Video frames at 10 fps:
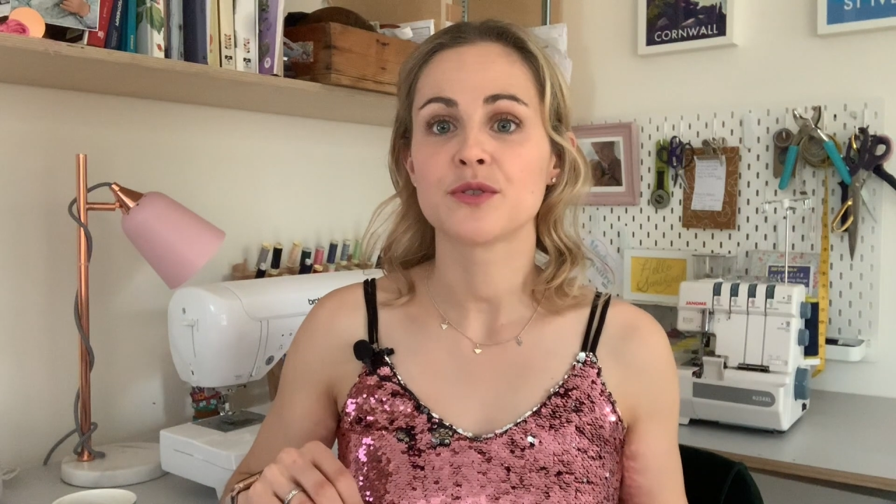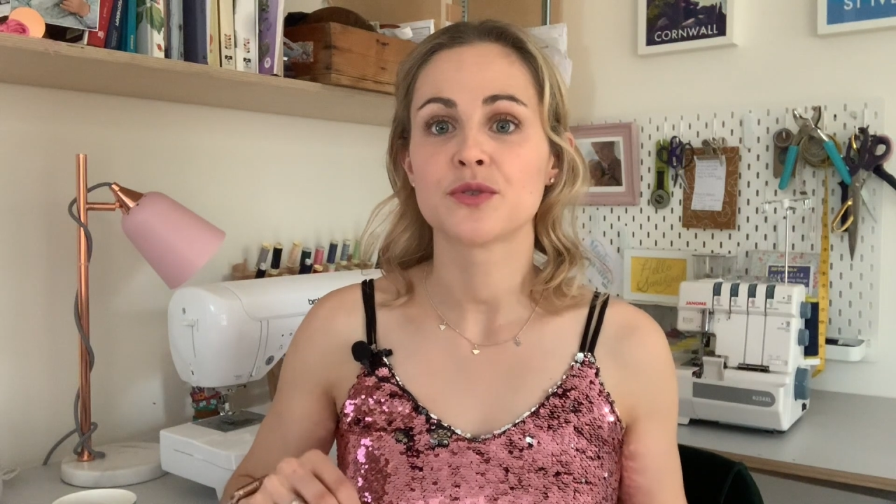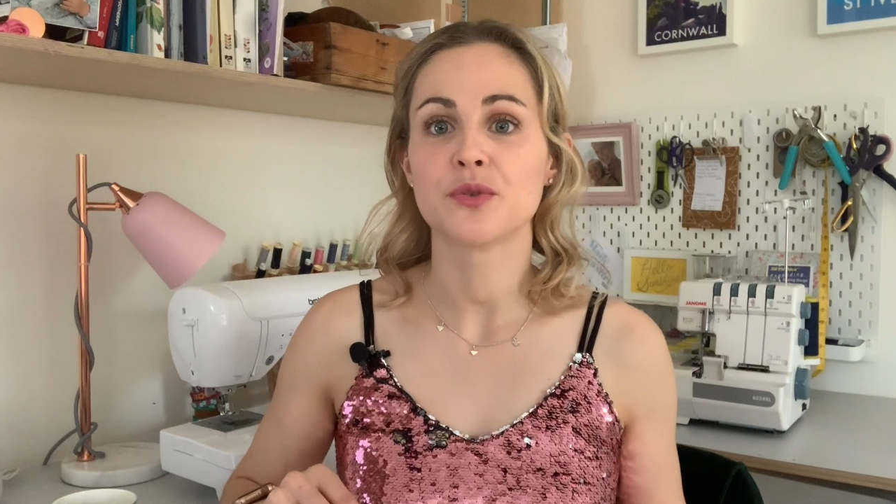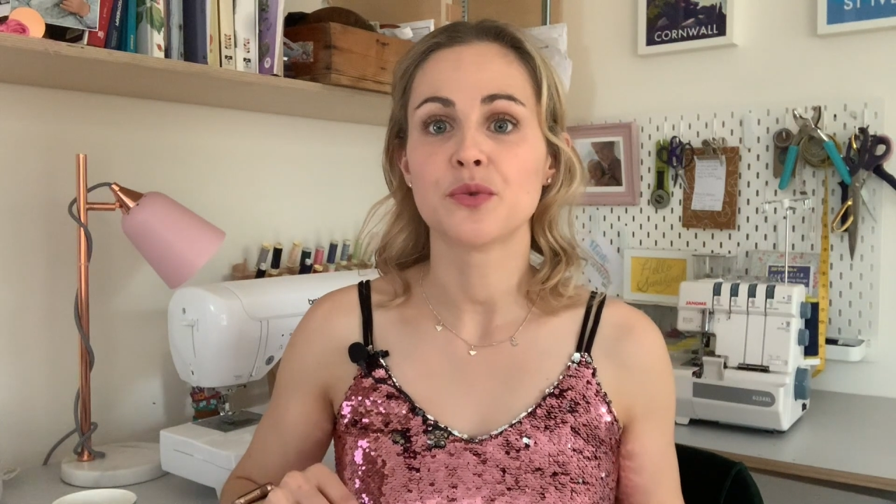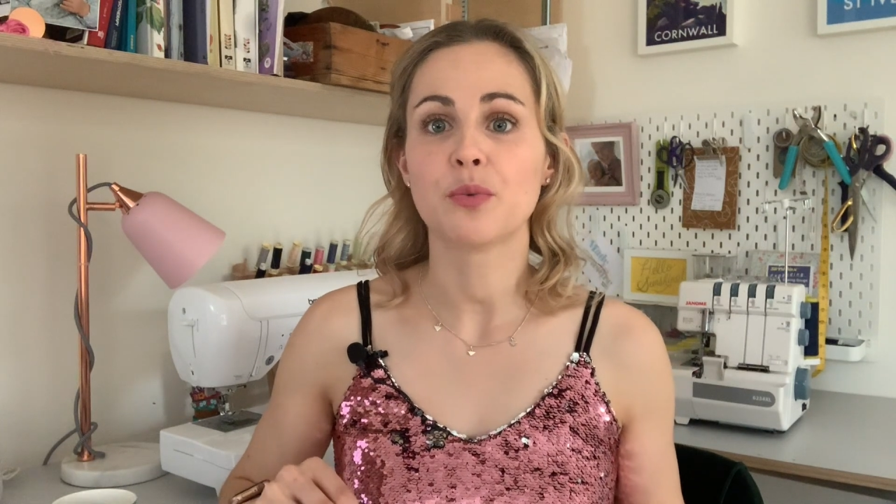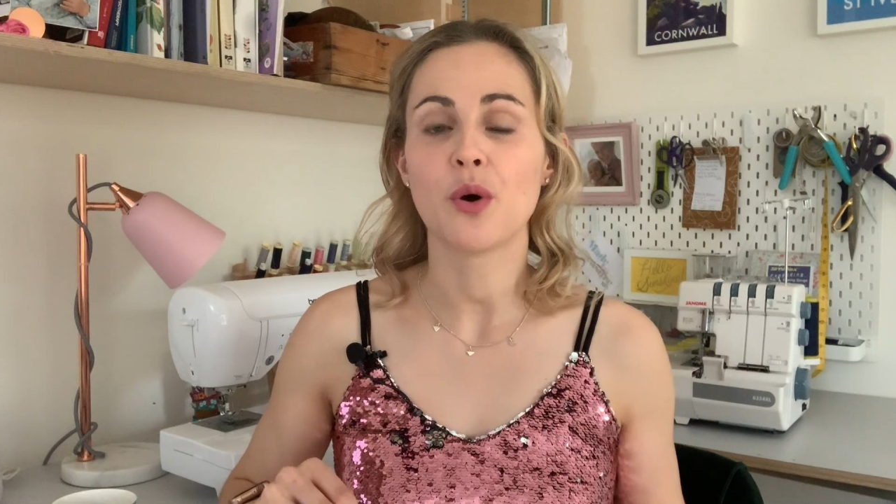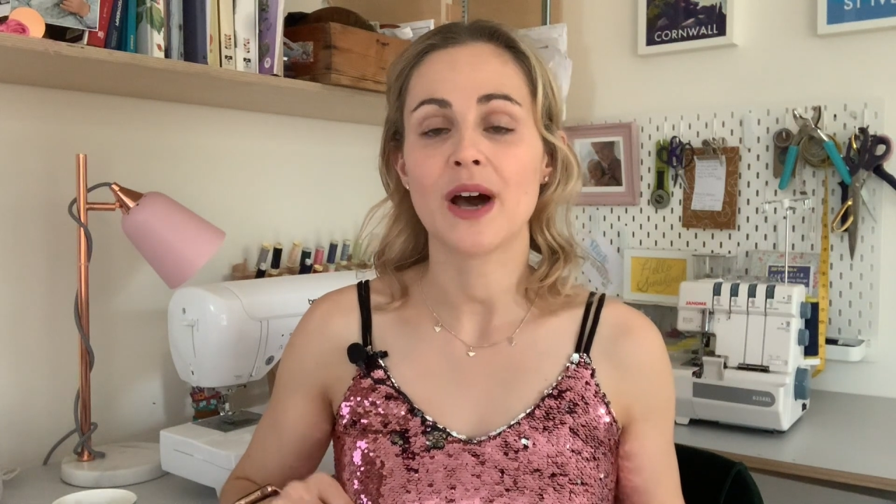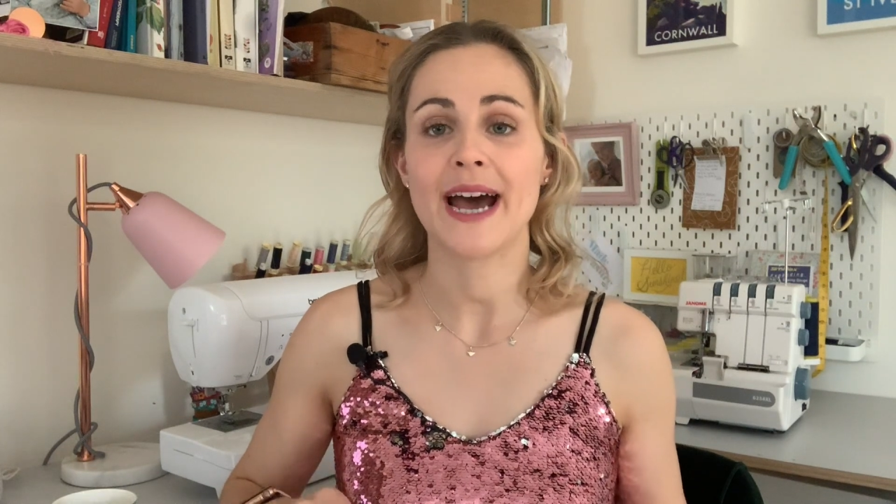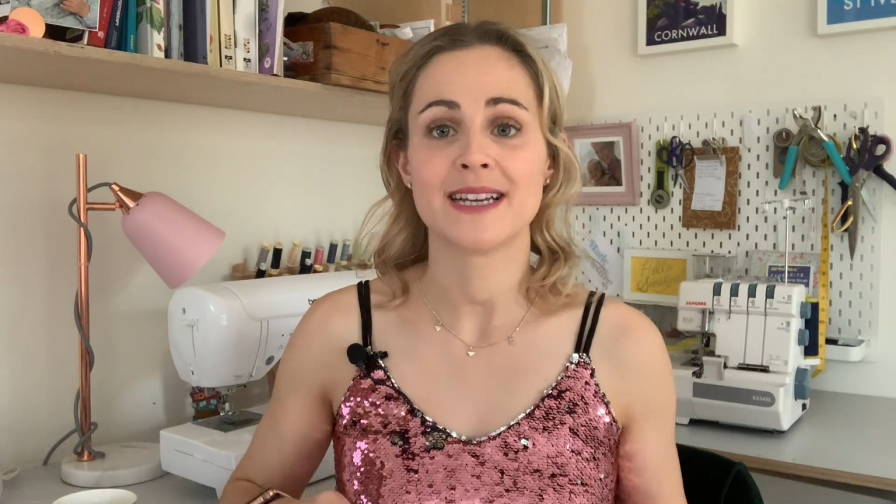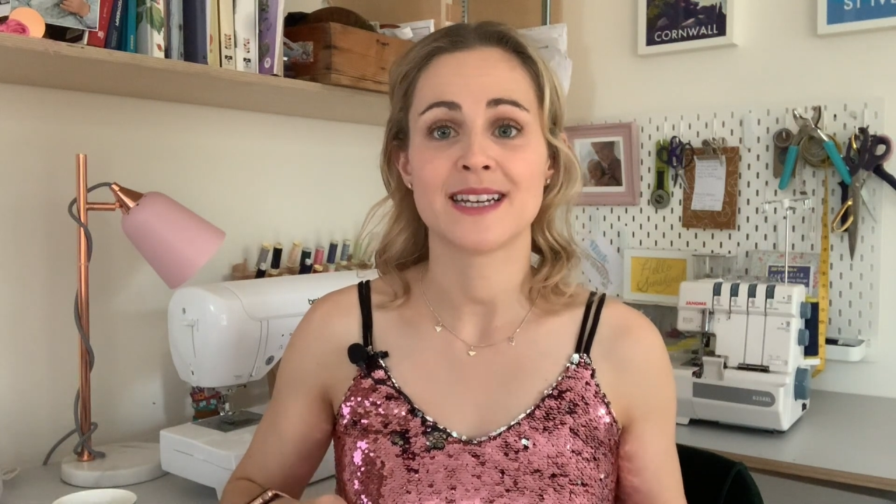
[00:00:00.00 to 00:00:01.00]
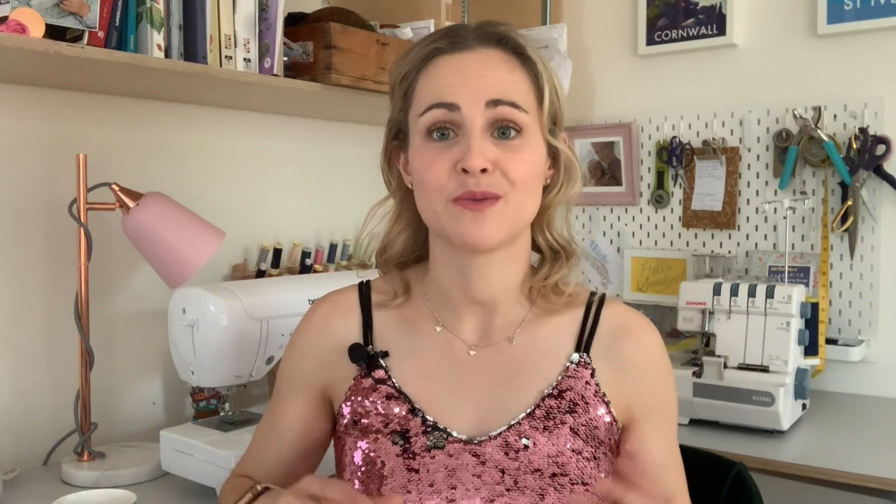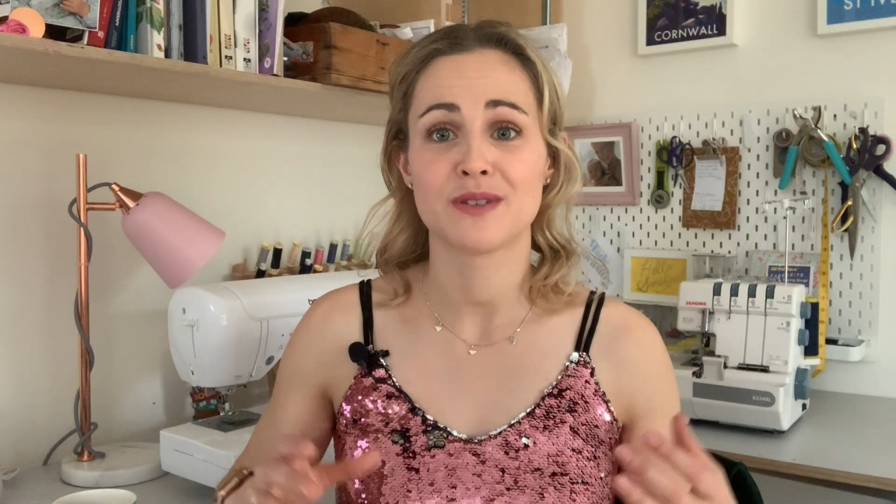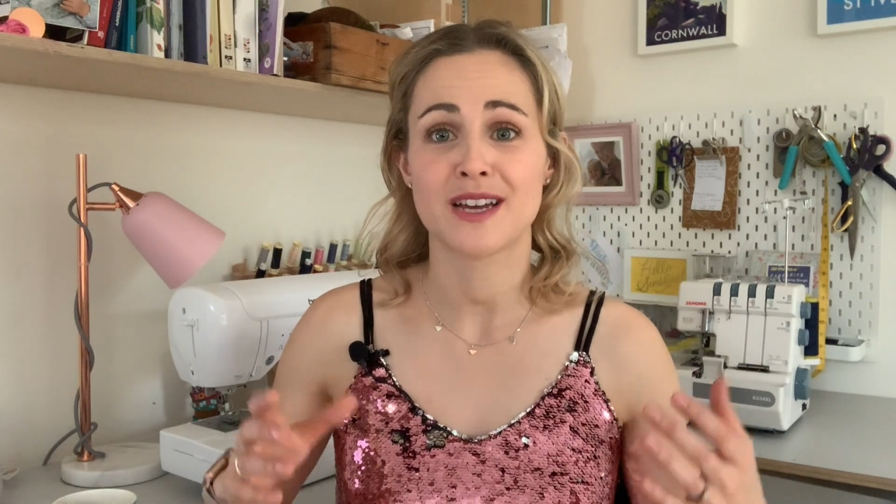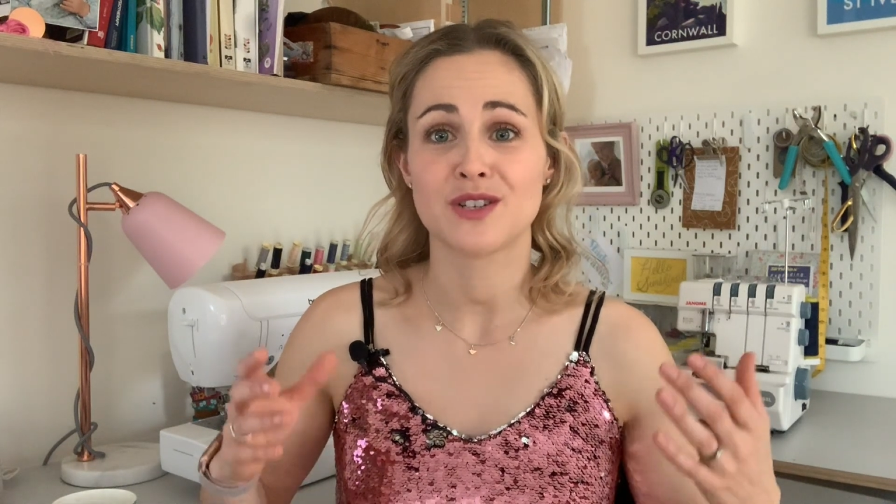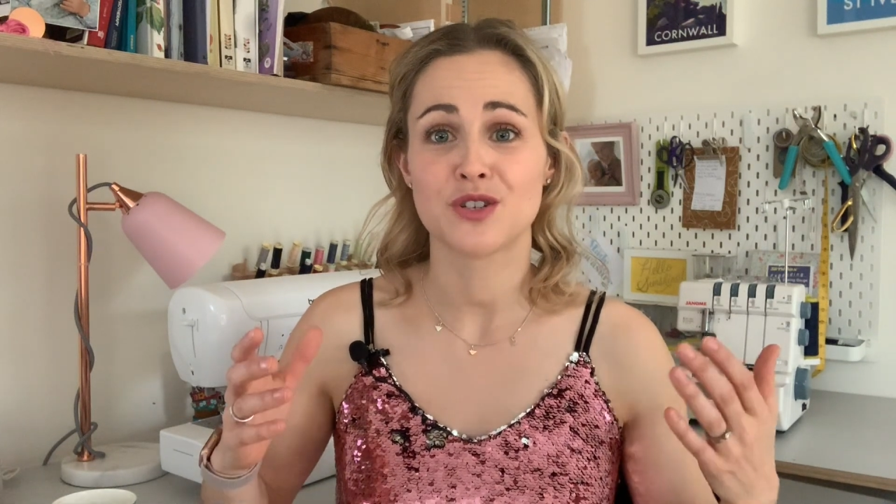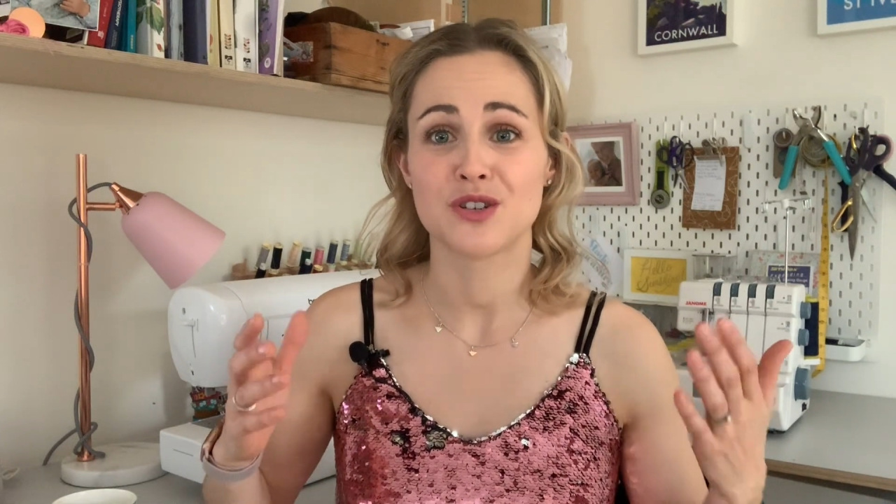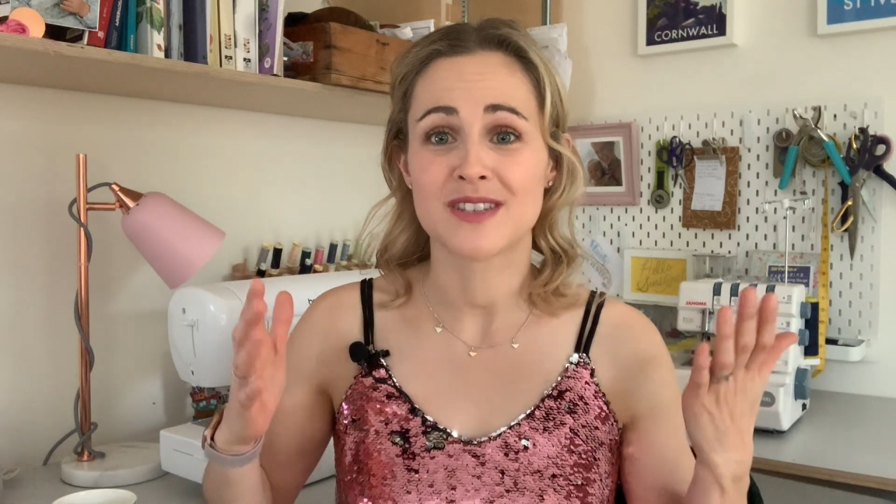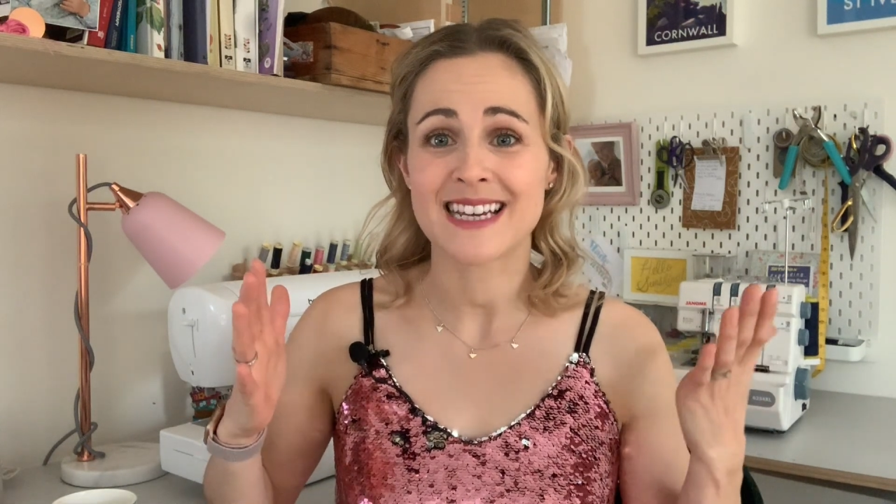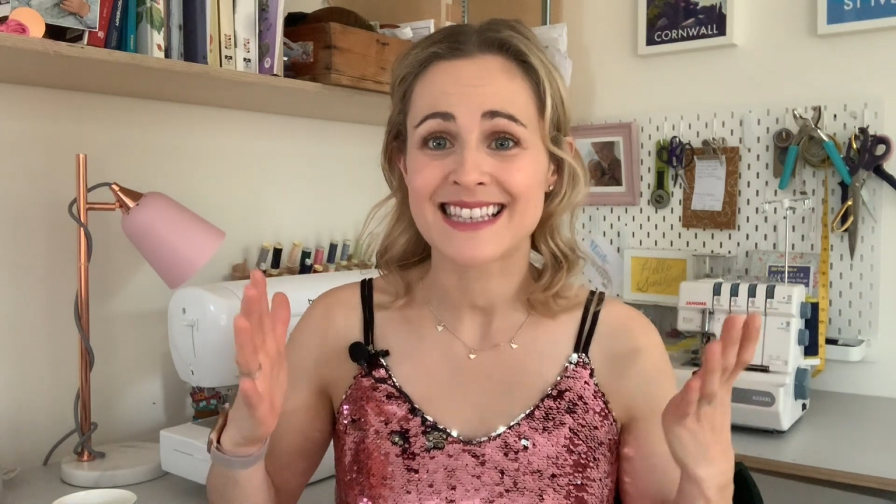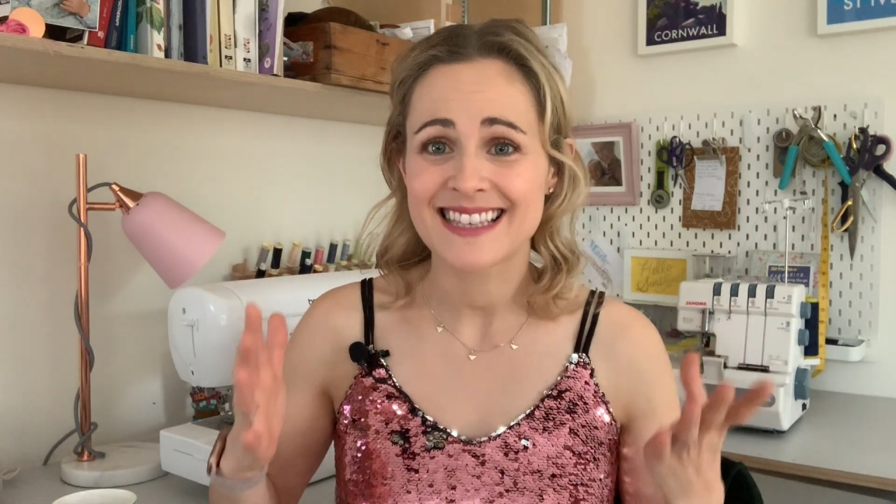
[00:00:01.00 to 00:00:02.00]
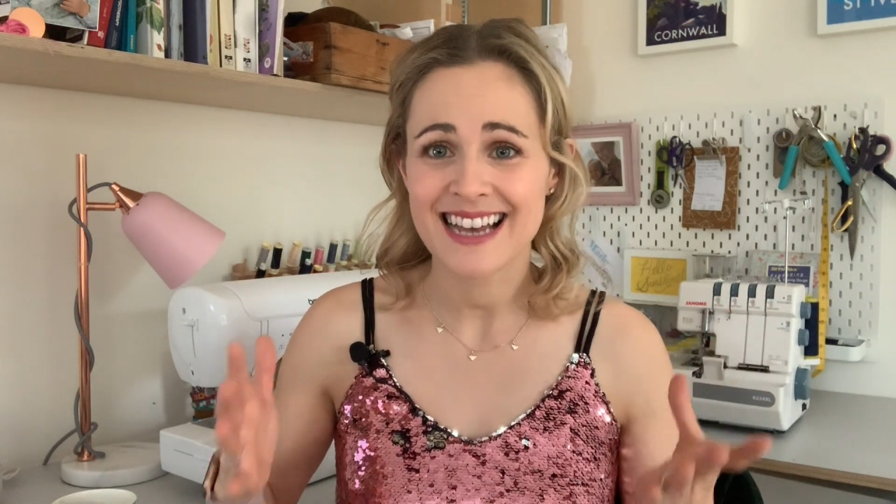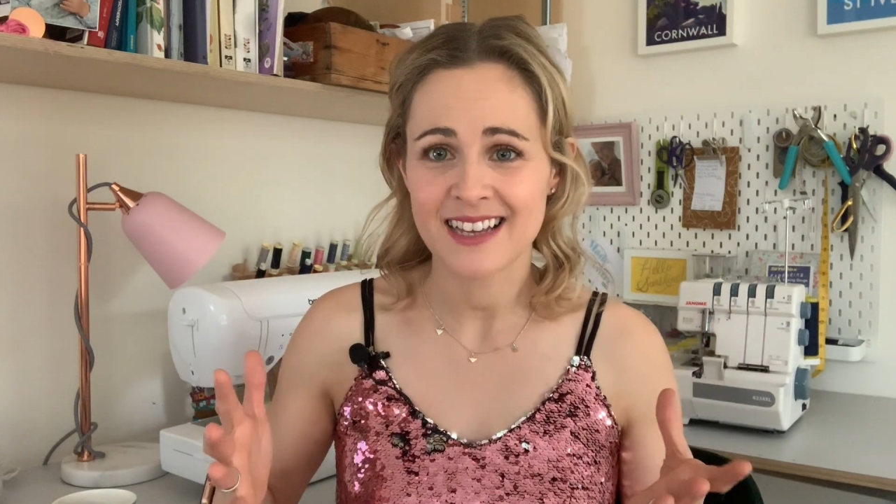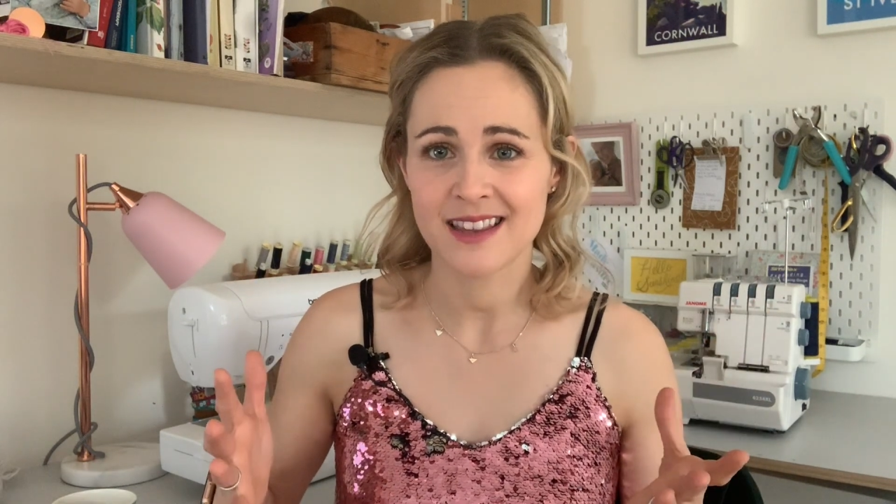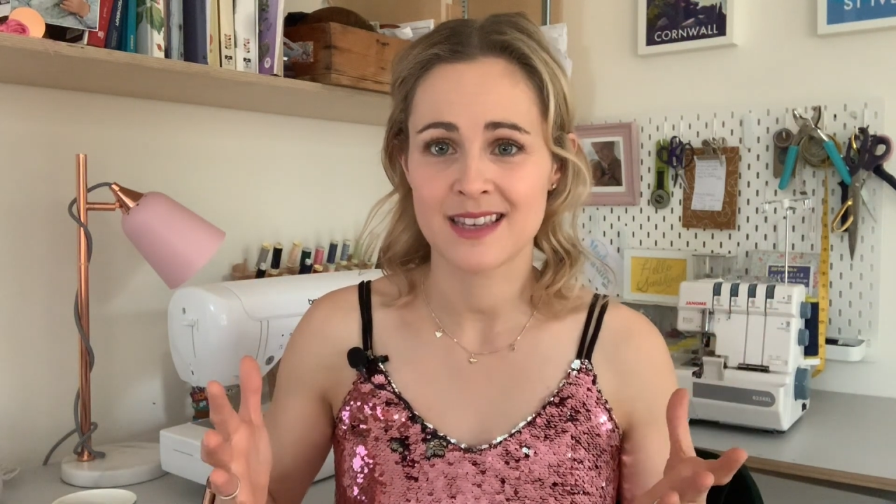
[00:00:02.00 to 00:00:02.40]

So what I did was I just used exactly